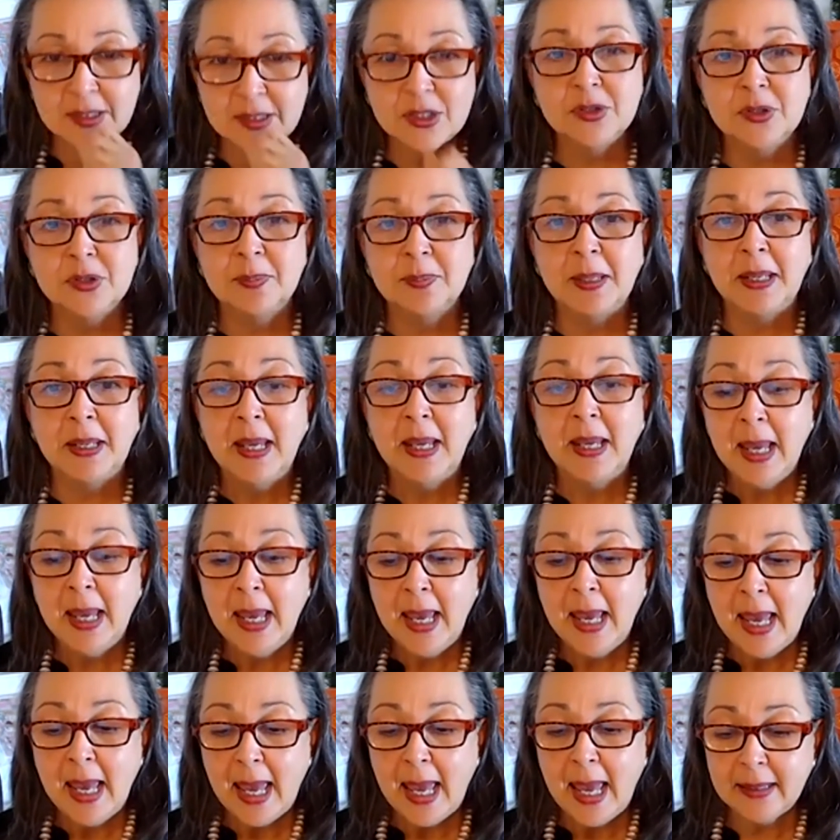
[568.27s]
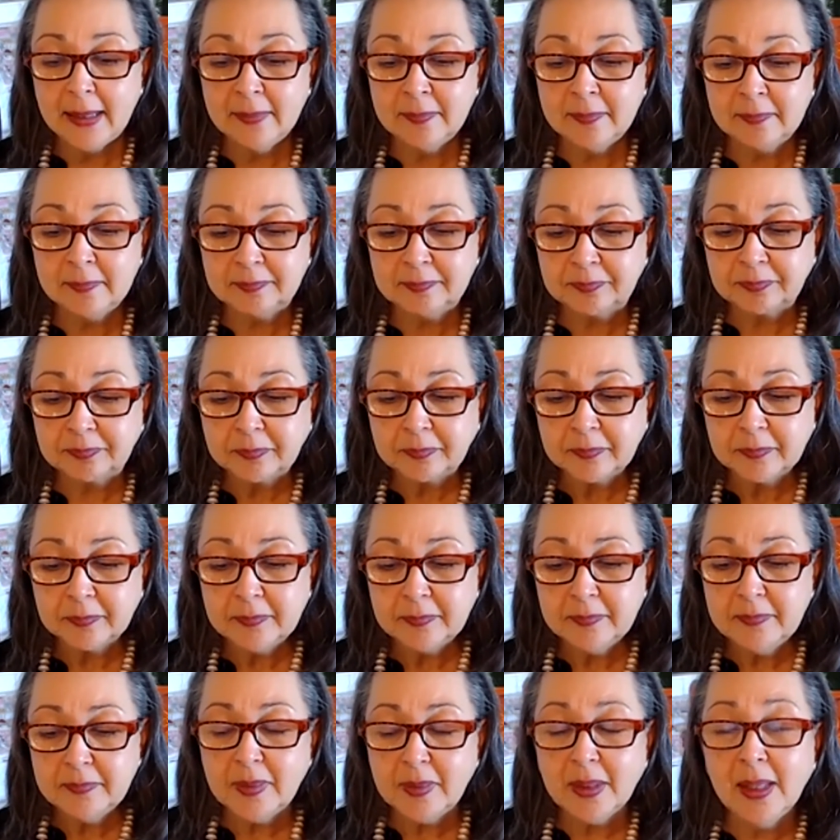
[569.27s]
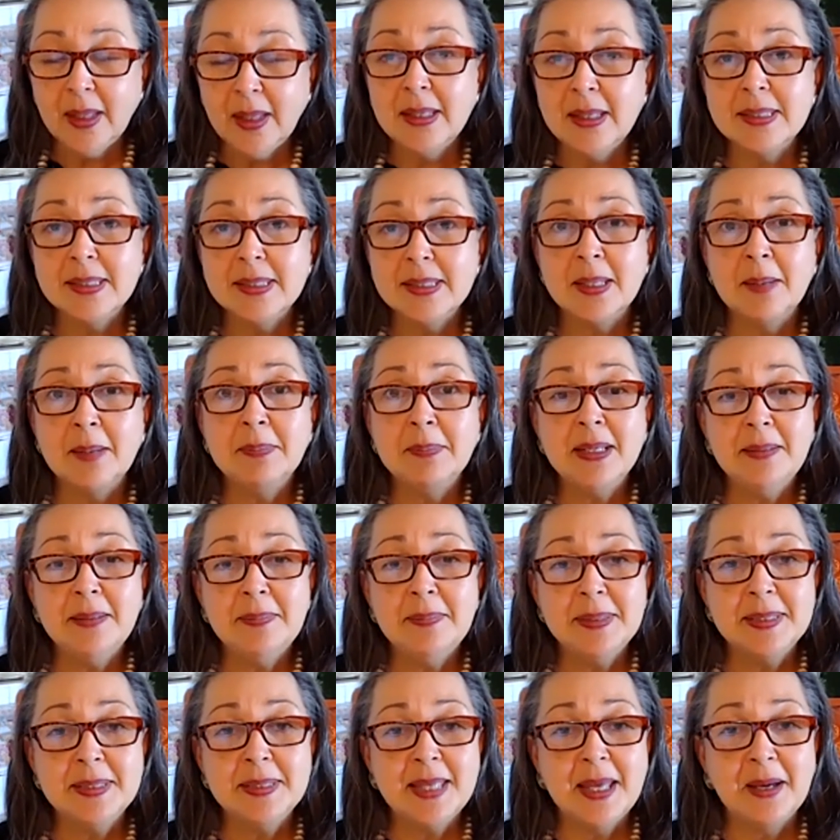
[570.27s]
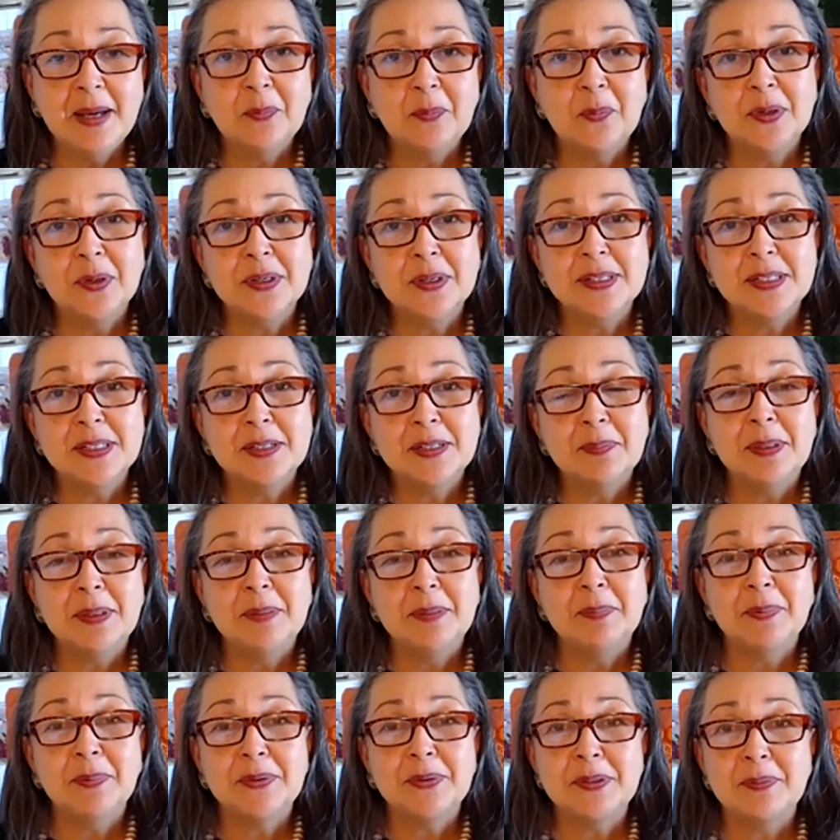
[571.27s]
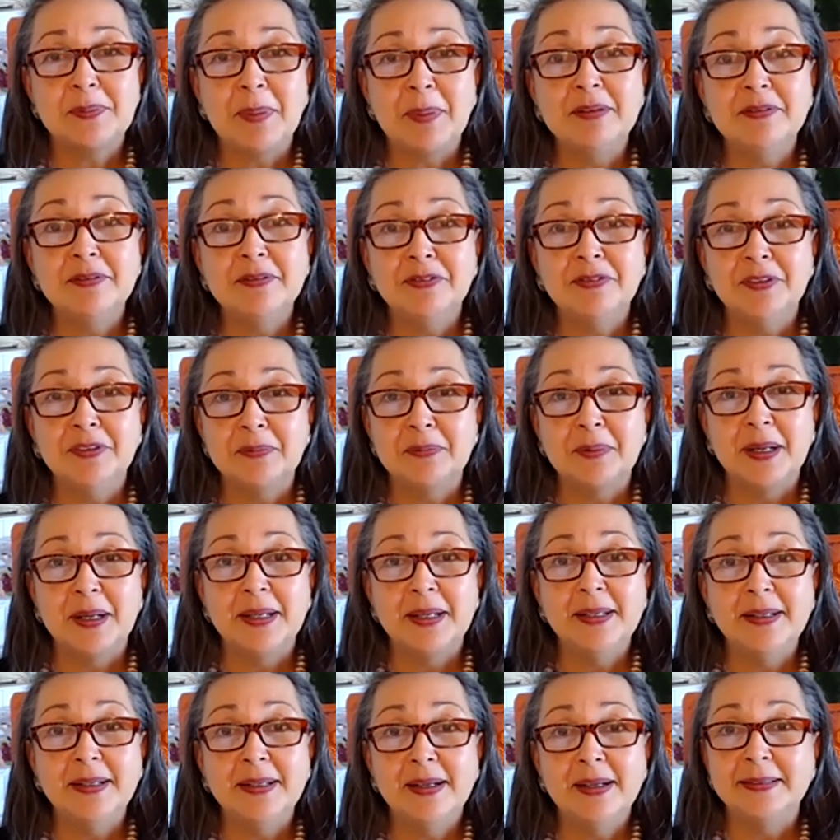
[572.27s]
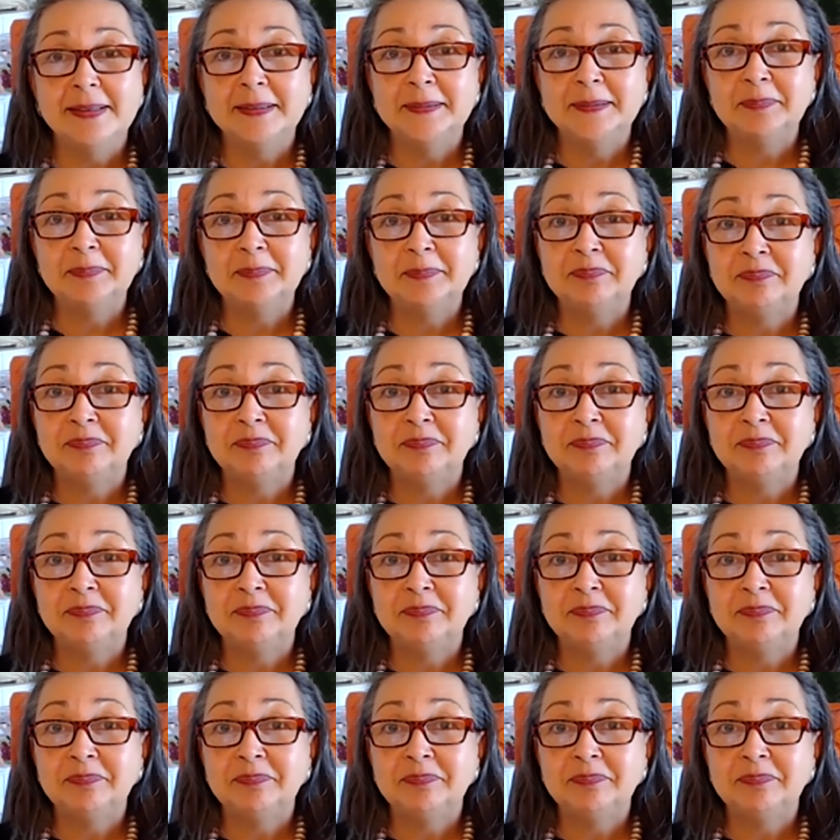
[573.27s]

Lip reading: Excuse me. And sometimes that works to people's benefit, right?